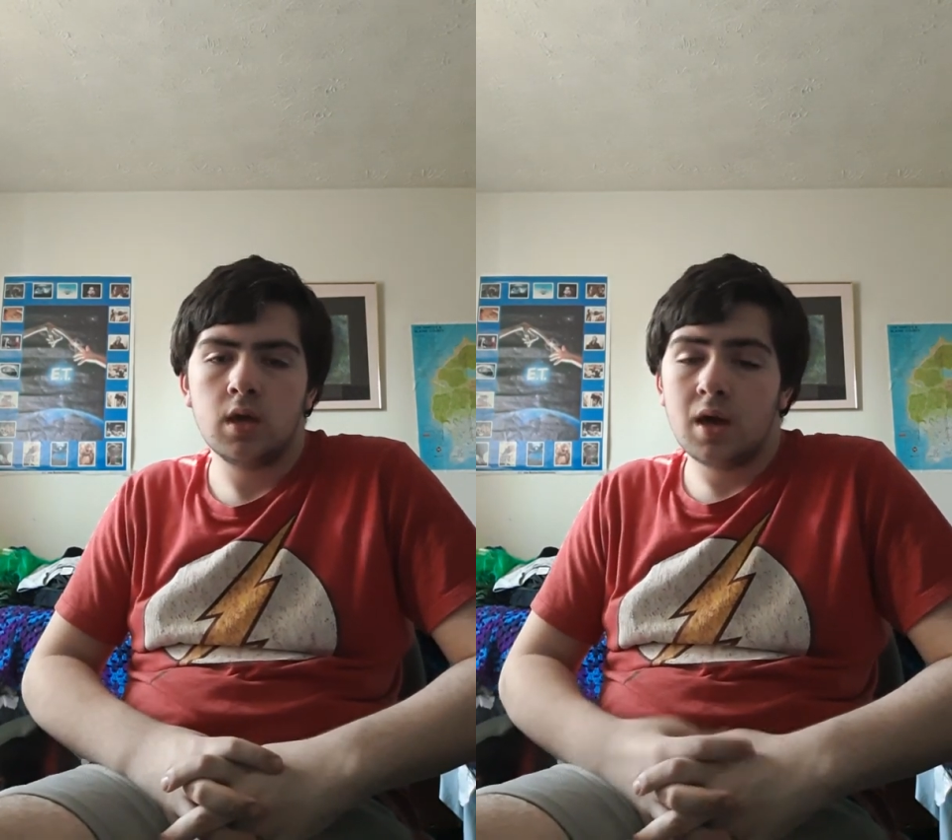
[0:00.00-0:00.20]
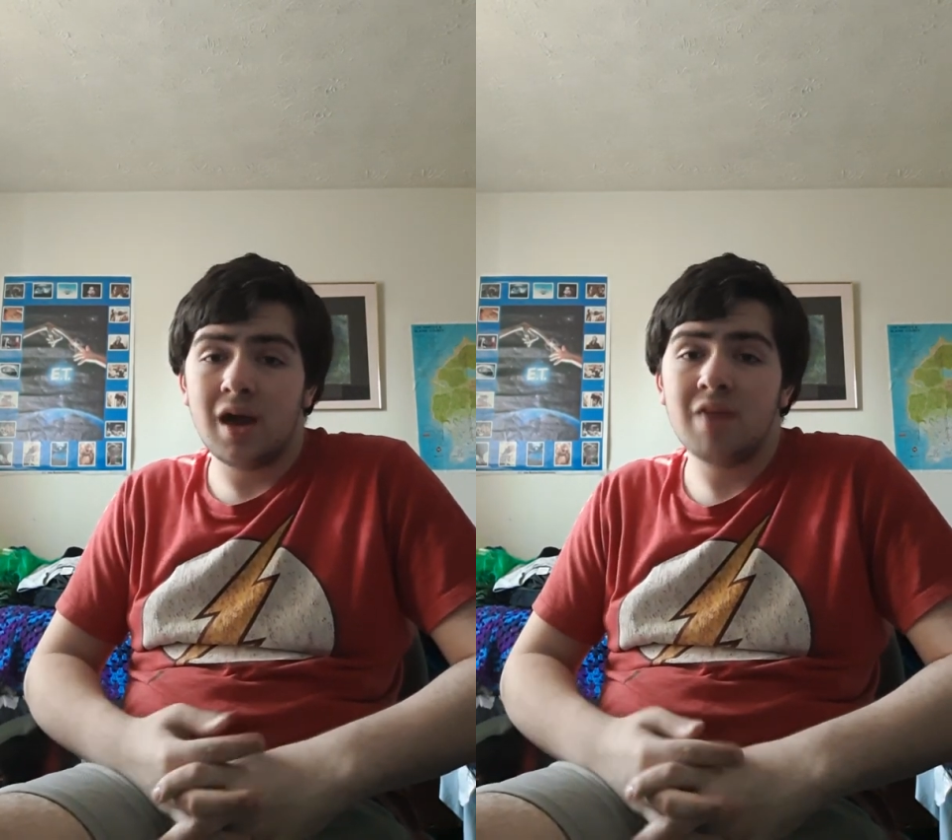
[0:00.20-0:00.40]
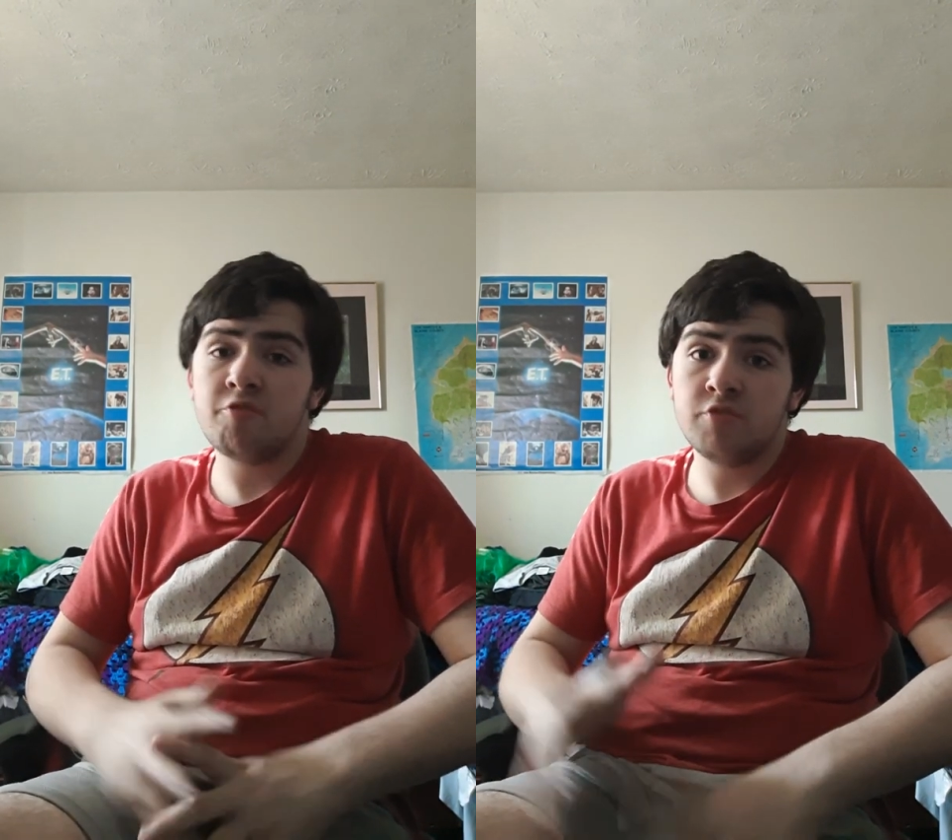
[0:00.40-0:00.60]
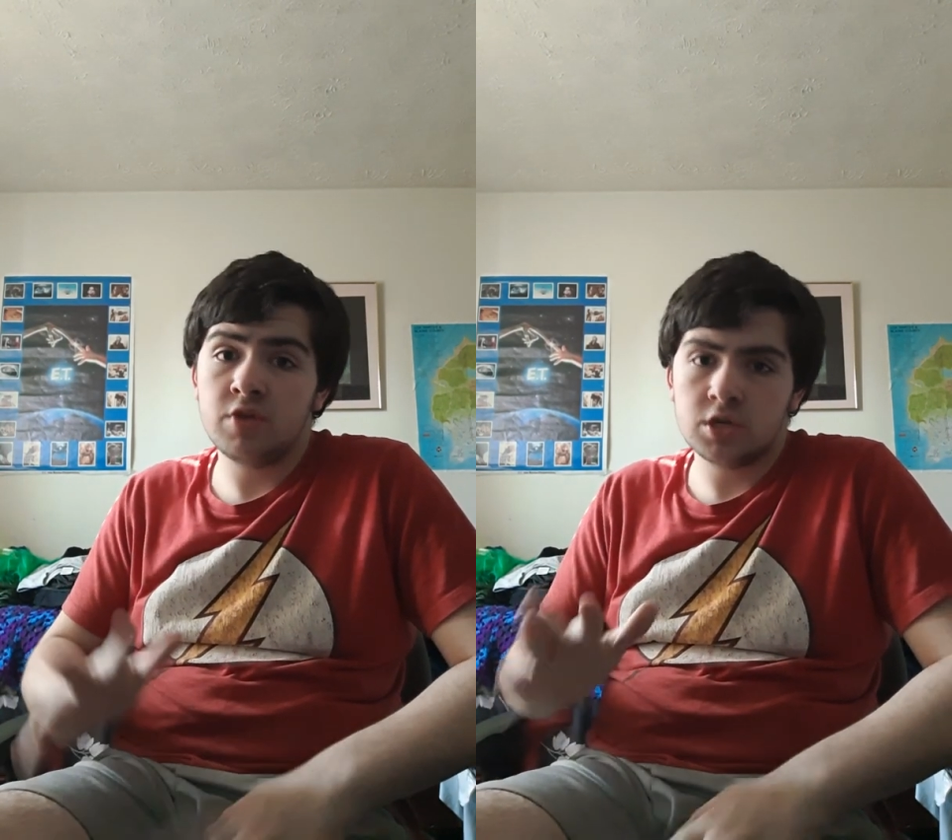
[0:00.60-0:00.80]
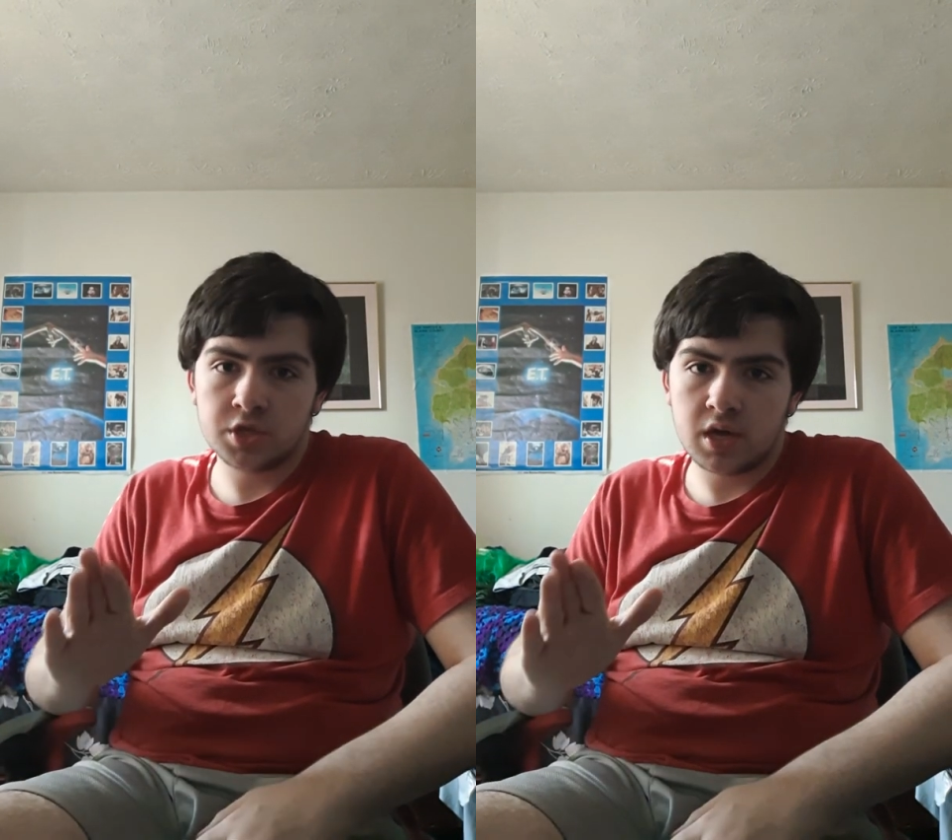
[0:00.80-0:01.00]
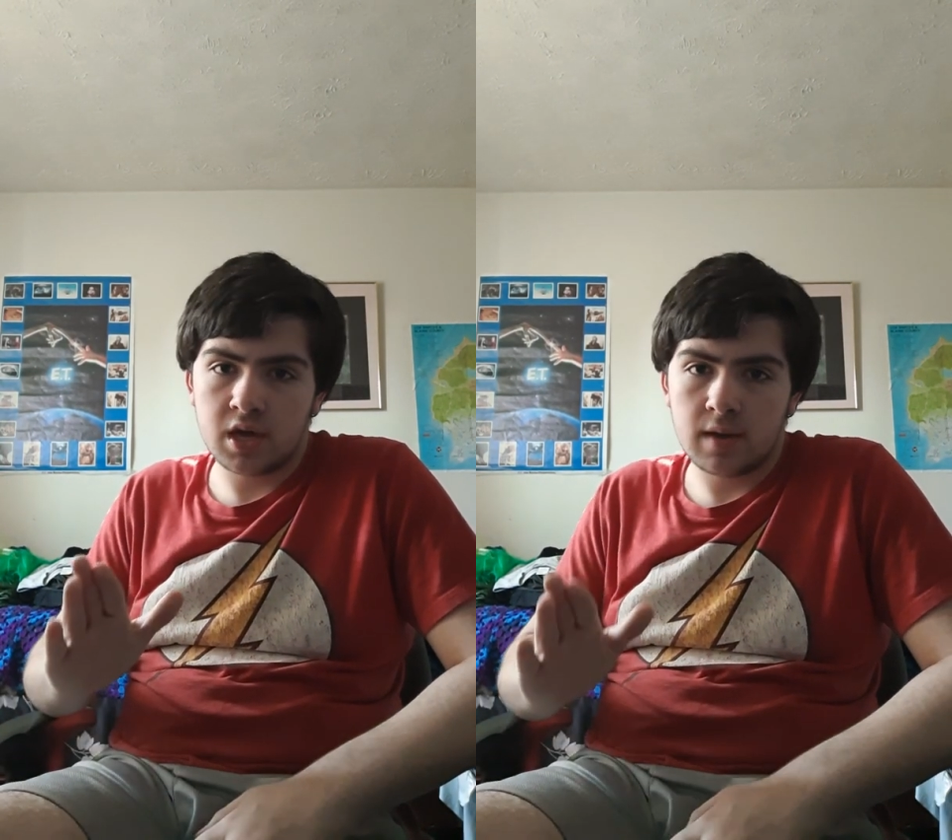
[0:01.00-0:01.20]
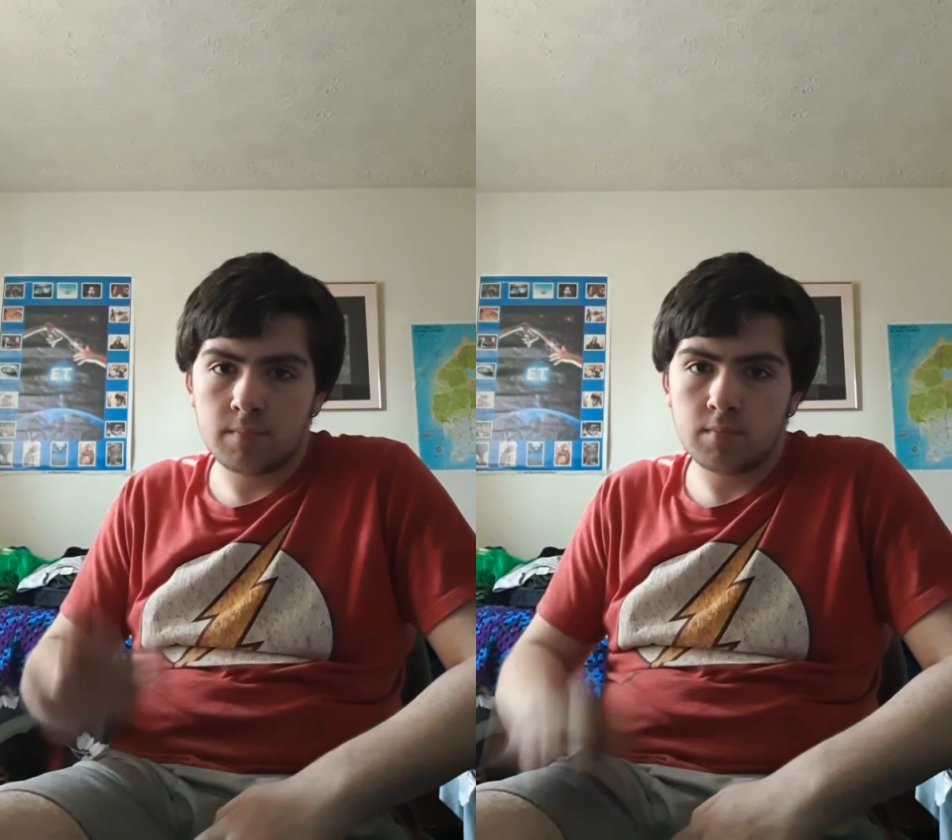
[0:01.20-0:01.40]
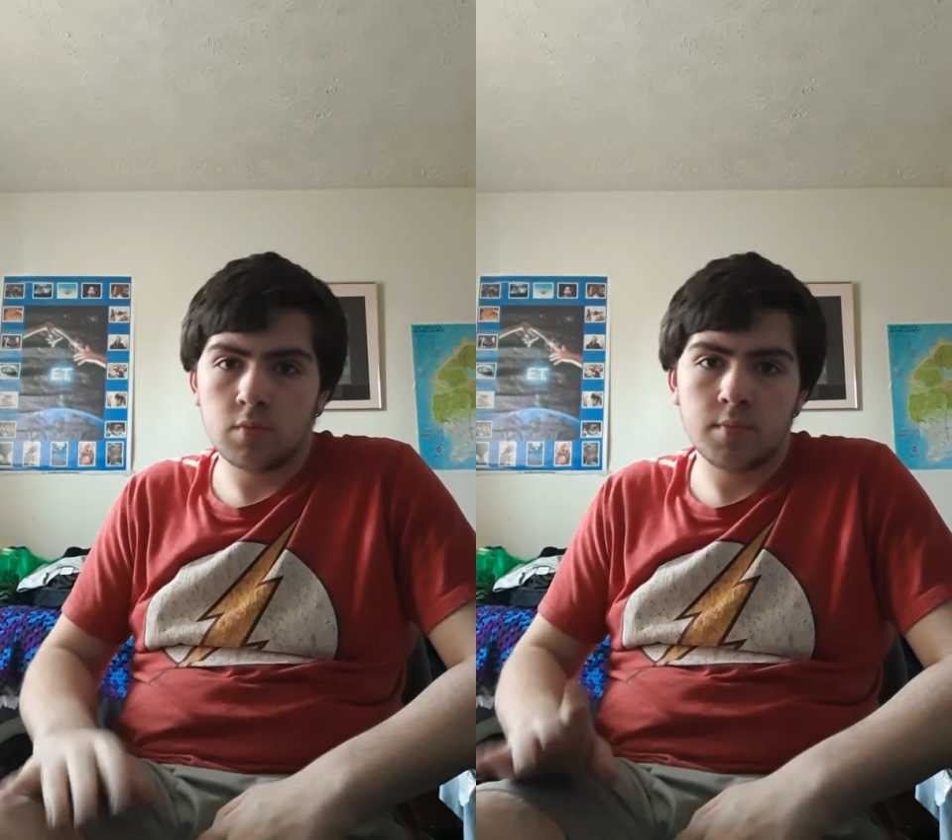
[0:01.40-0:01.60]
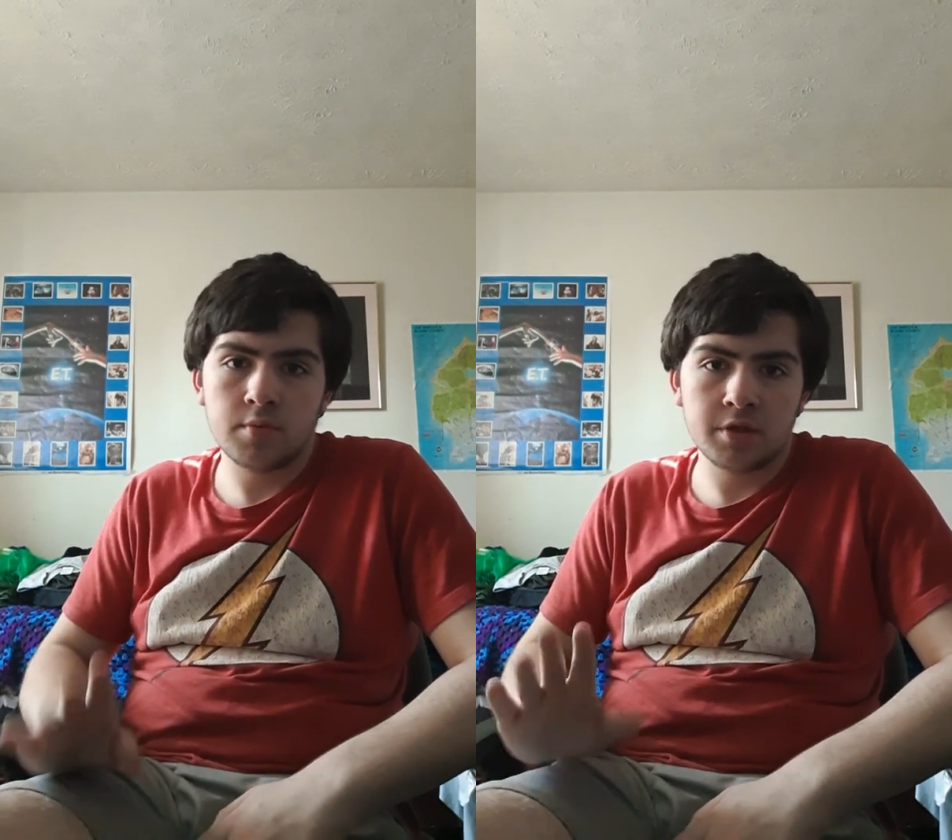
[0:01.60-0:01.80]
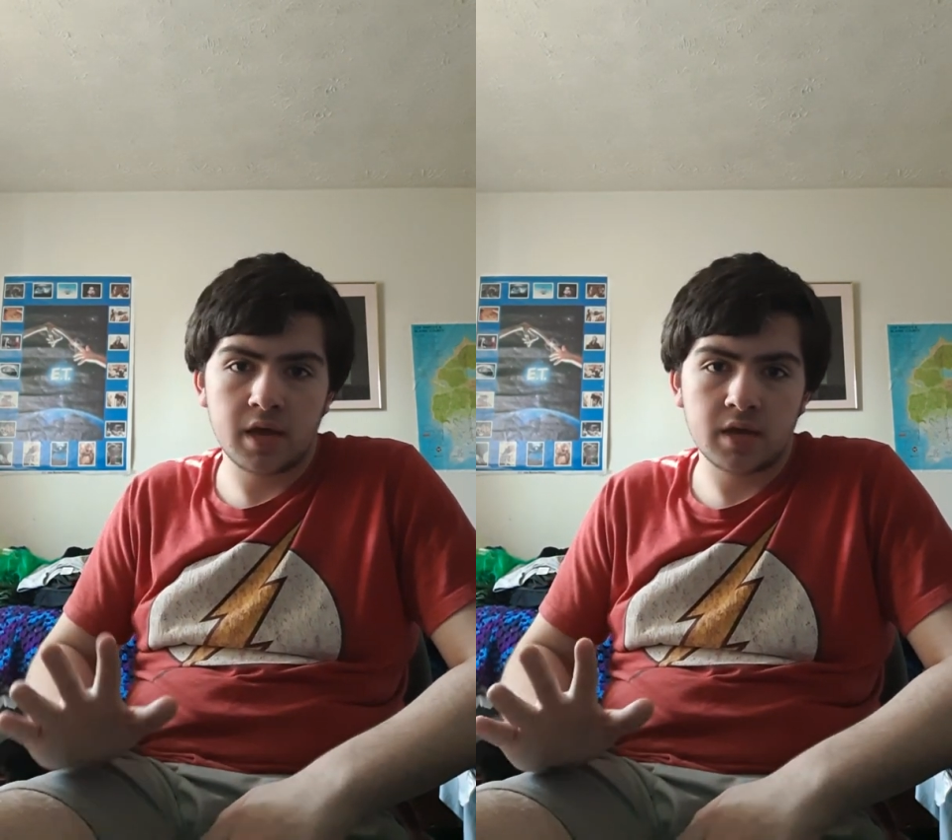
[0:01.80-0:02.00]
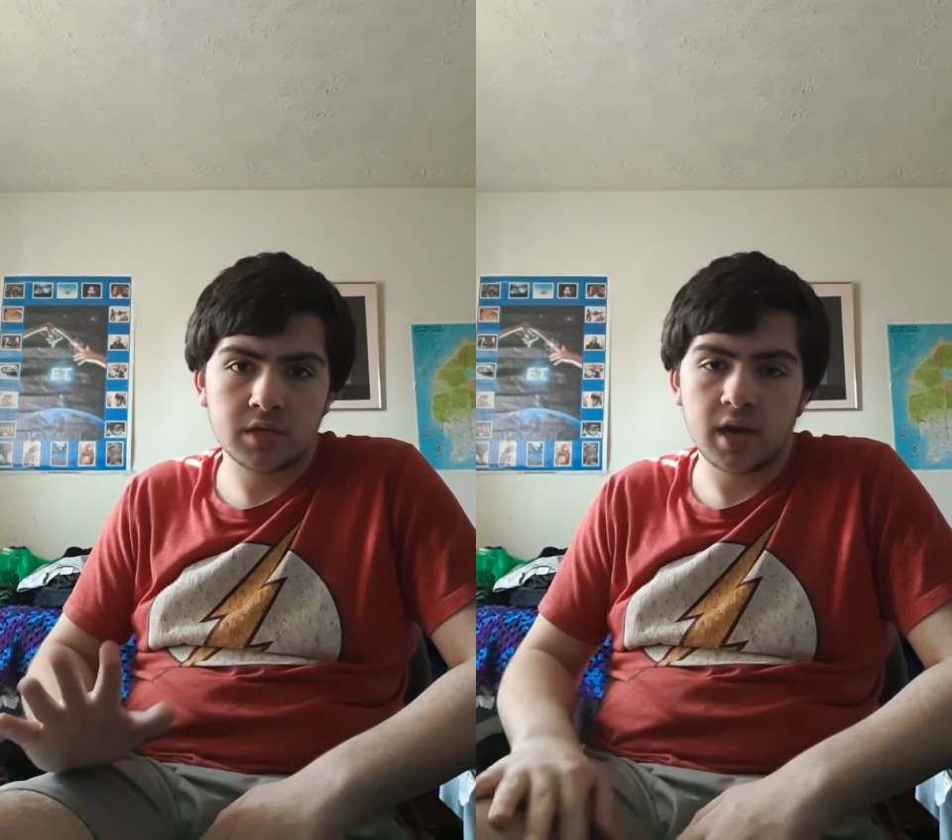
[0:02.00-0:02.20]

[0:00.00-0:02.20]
I haven't finished the game. Remember that.